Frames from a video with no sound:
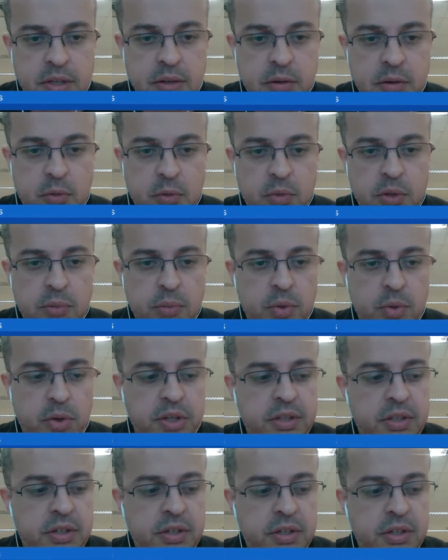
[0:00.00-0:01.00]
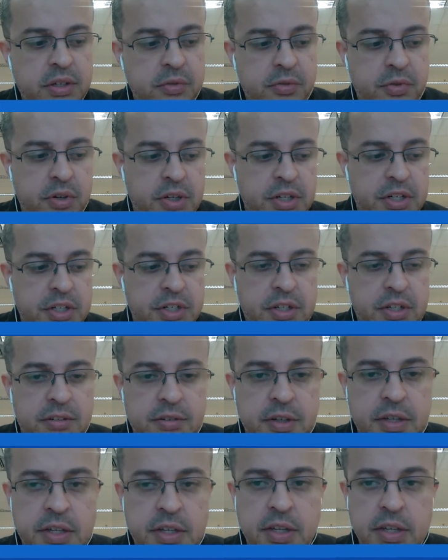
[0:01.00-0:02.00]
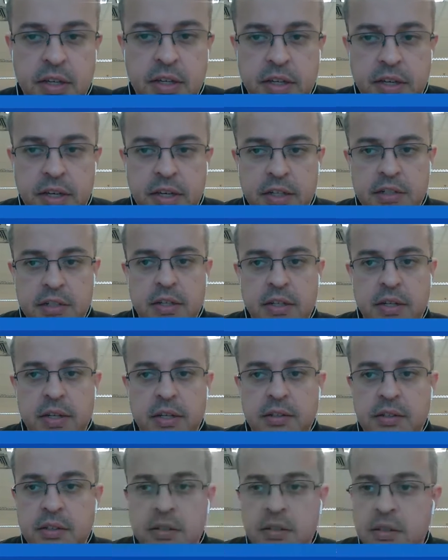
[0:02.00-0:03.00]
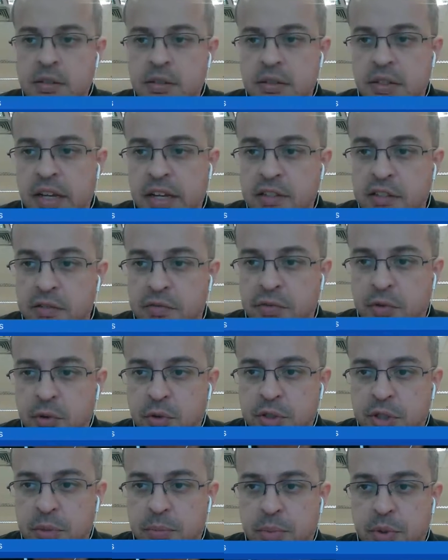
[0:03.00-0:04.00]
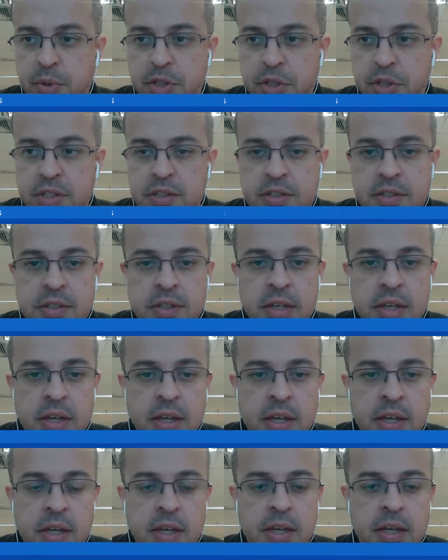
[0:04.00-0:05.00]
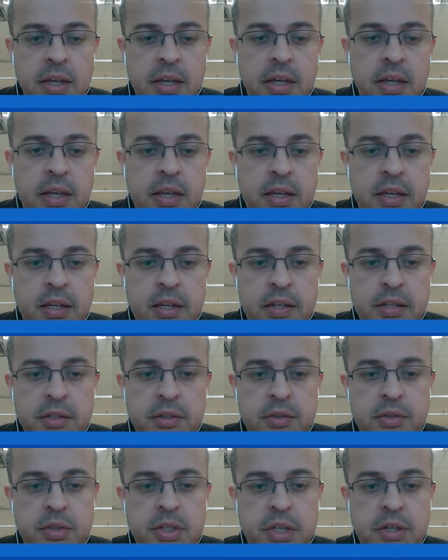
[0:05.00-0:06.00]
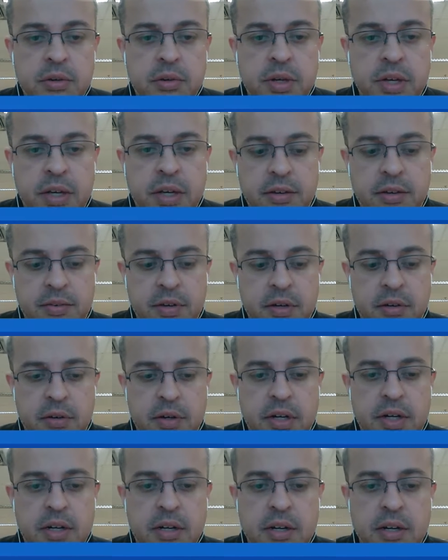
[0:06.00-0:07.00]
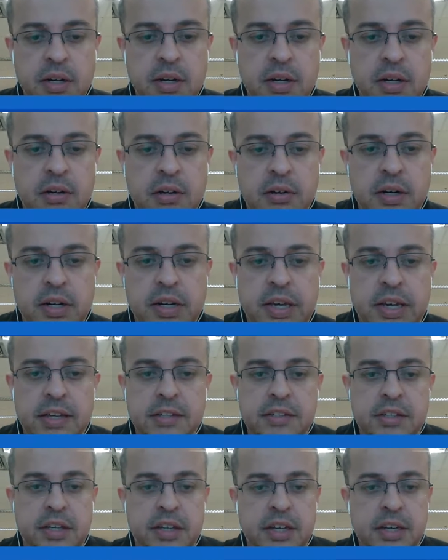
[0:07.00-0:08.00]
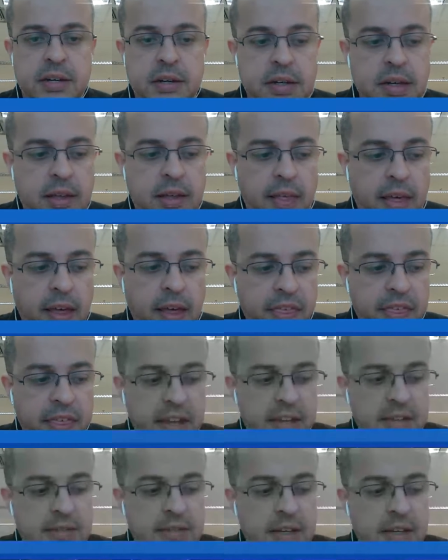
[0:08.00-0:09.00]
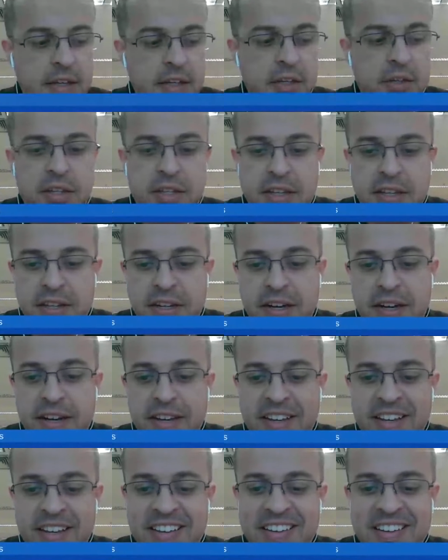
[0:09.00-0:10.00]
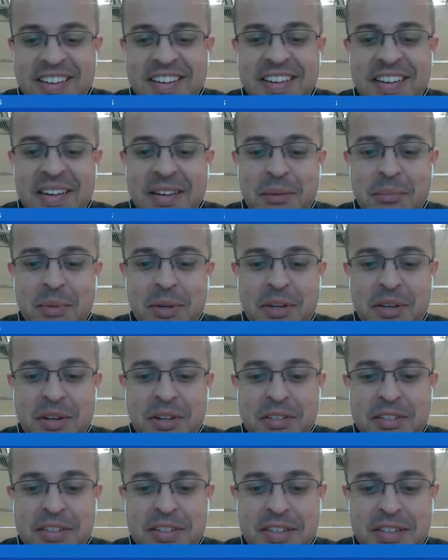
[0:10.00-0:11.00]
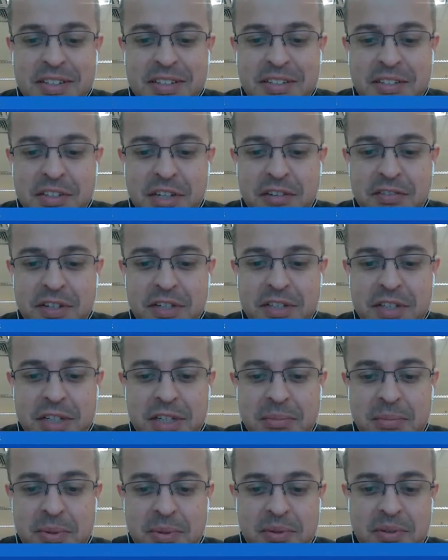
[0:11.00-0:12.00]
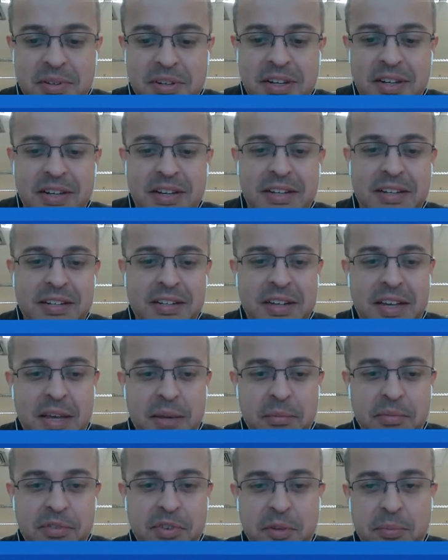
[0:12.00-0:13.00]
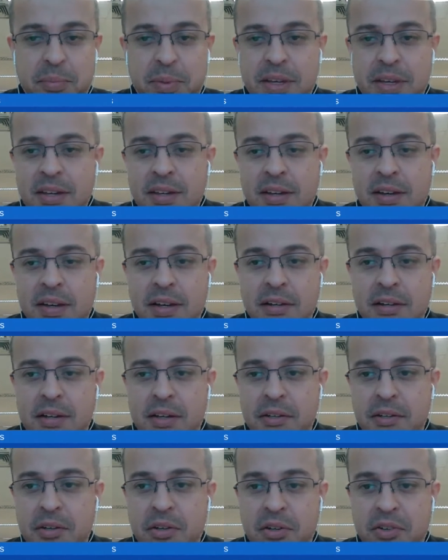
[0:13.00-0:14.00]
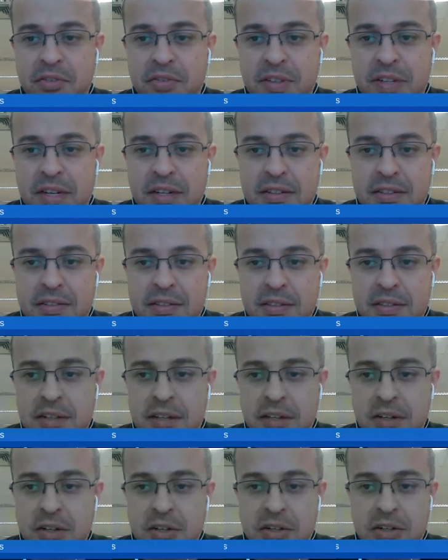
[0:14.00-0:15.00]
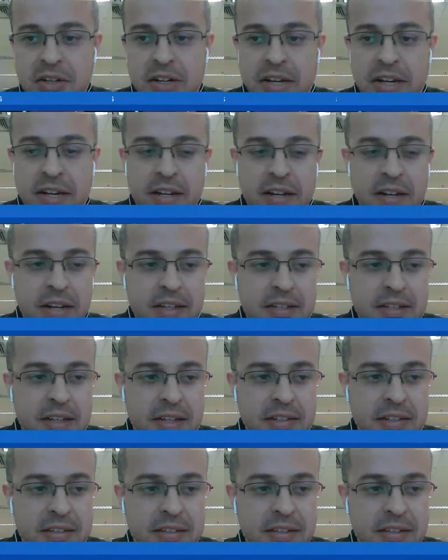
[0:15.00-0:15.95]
one more interview for the Java EEH, the next frontier project. And today we have our guest here. I think he's a unique guy because he's Java champion and MVP. I don't know if there's another guy like that